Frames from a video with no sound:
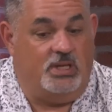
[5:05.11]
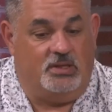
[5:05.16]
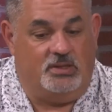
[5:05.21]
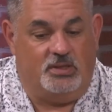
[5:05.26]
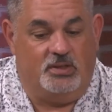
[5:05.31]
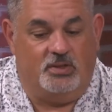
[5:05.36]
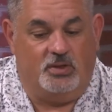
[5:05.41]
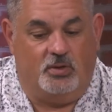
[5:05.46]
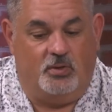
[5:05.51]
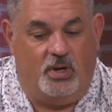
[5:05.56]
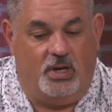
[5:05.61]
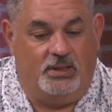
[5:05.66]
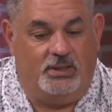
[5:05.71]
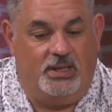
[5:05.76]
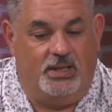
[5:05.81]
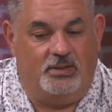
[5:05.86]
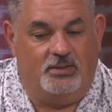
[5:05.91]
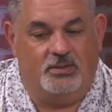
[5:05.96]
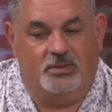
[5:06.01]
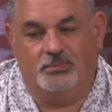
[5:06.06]
Is it the
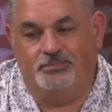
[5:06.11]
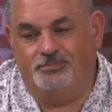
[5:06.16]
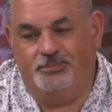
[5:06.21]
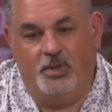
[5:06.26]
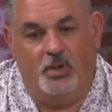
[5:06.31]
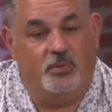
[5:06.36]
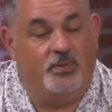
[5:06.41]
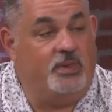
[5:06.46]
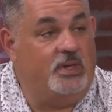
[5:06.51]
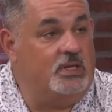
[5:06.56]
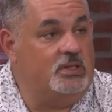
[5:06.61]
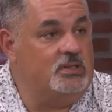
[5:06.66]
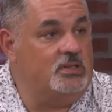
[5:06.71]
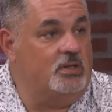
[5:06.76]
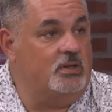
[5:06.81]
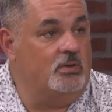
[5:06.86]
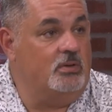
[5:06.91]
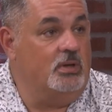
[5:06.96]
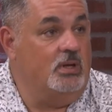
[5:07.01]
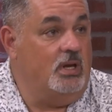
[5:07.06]
correct answer? Don't think
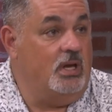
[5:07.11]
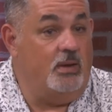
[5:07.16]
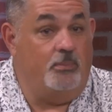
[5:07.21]
so.